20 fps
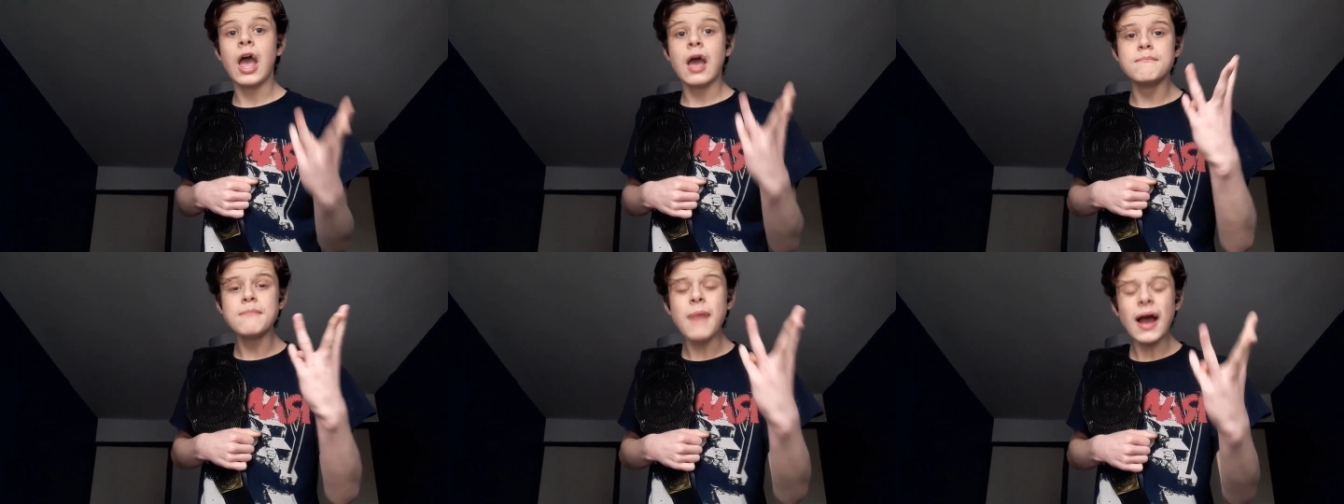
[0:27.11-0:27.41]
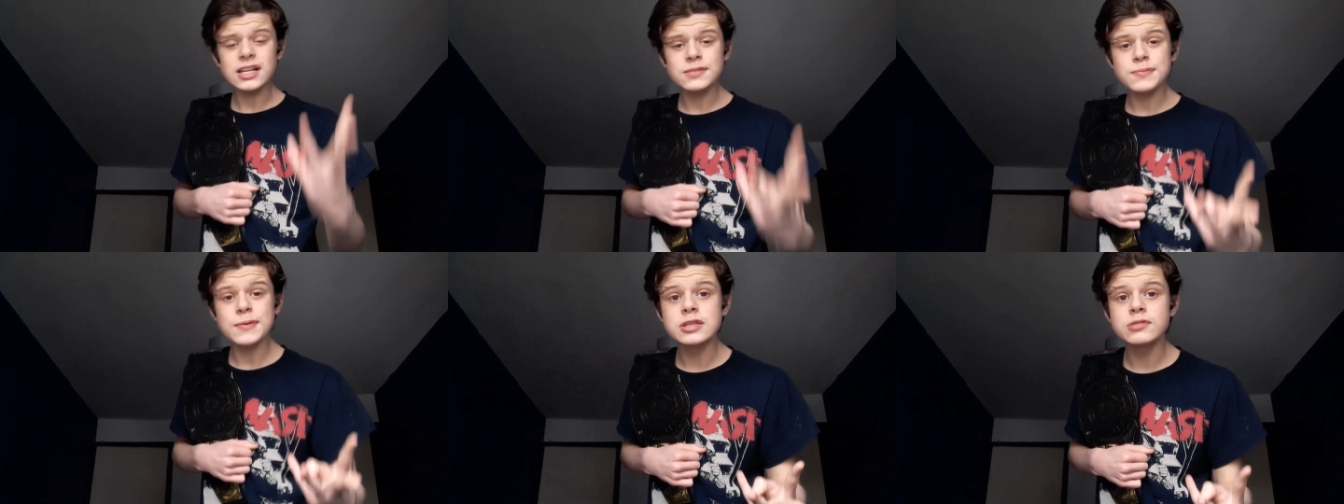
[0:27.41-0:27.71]

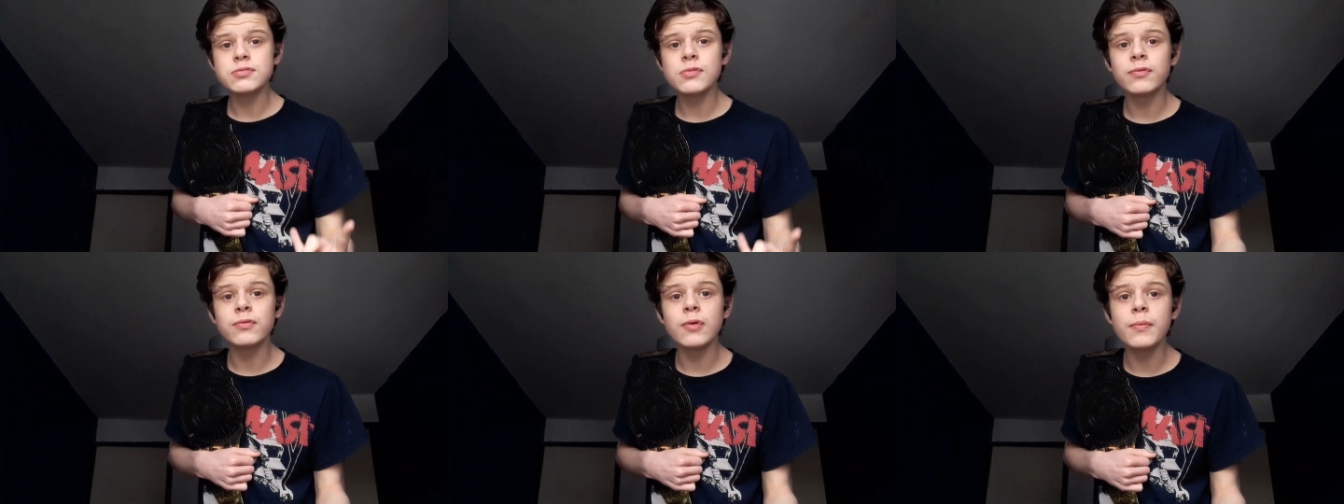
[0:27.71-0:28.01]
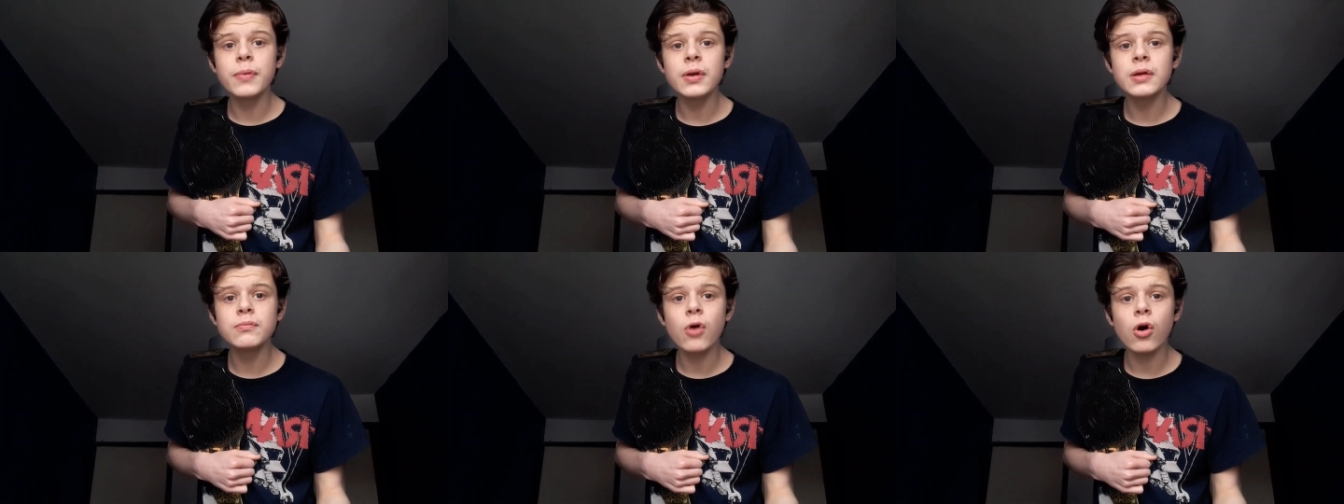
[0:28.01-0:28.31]
Max B. Smith
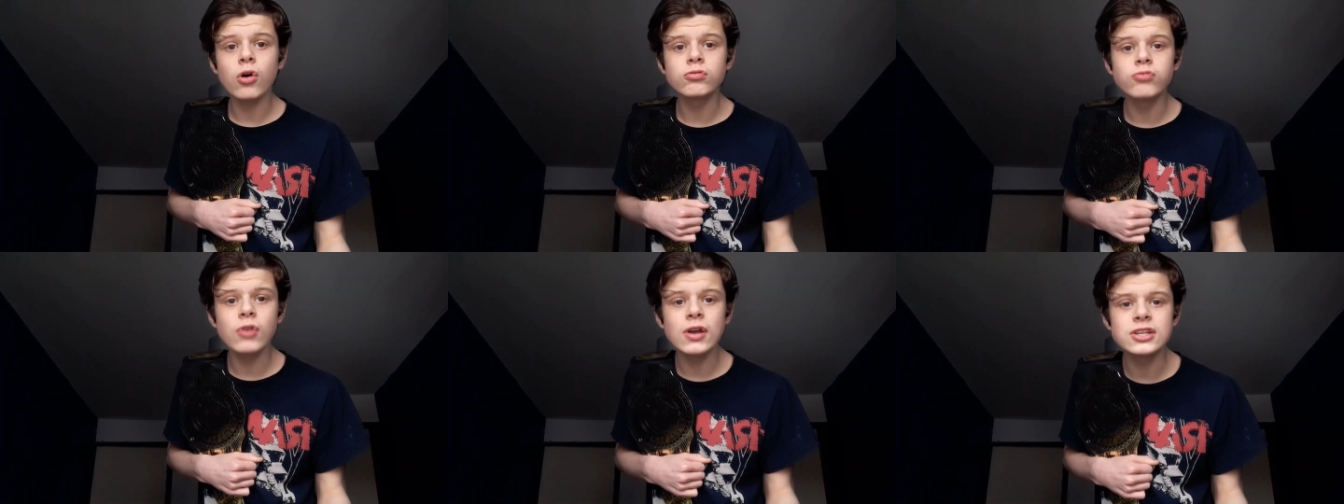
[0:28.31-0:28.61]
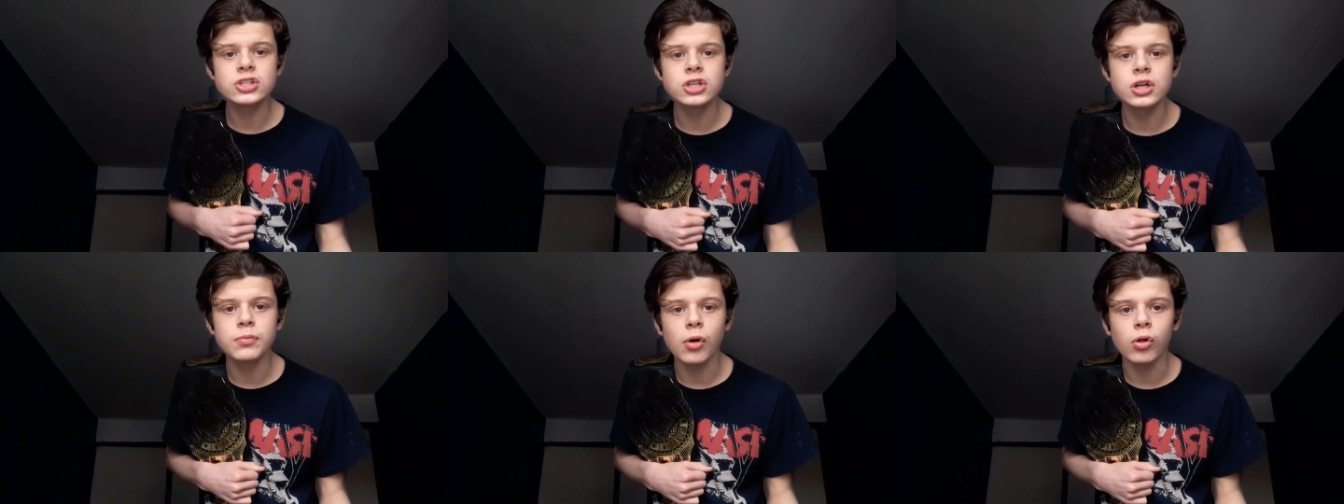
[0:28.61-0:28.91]
would be more
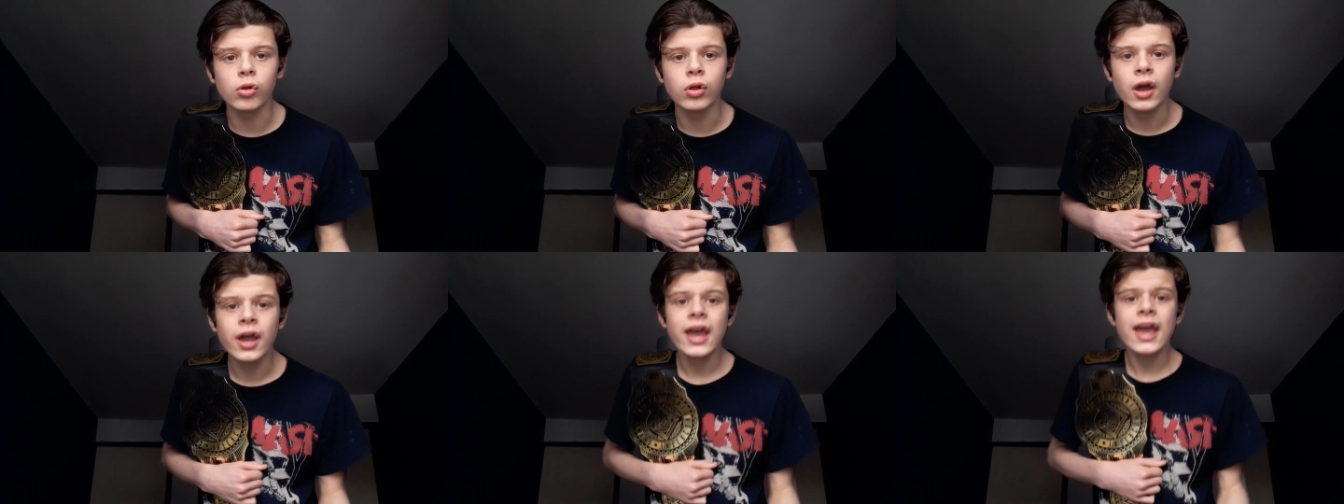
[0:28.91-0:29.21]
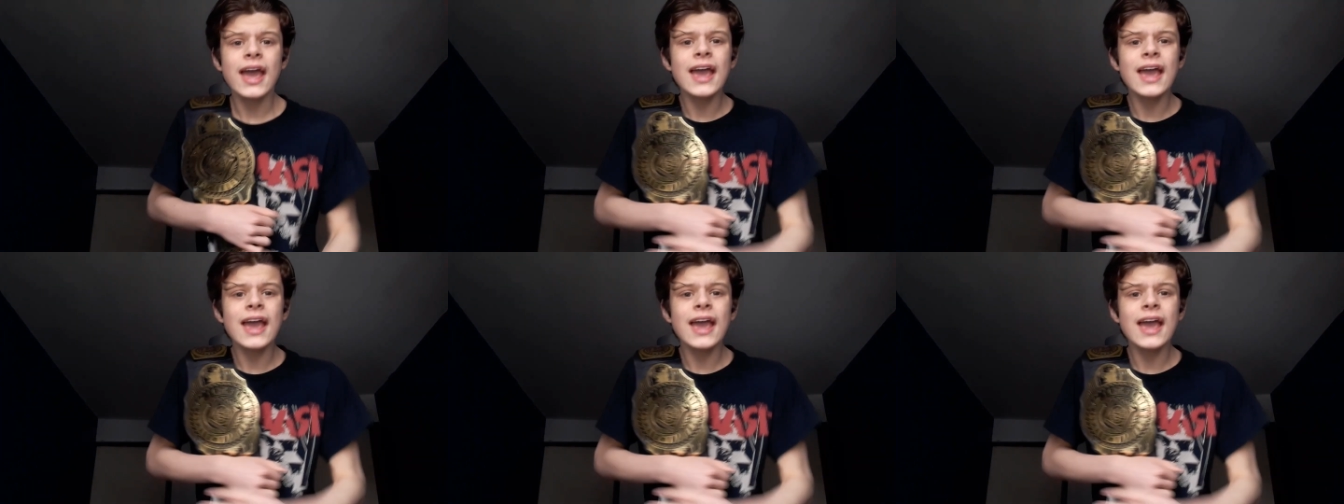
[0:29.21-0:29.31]
reasonable.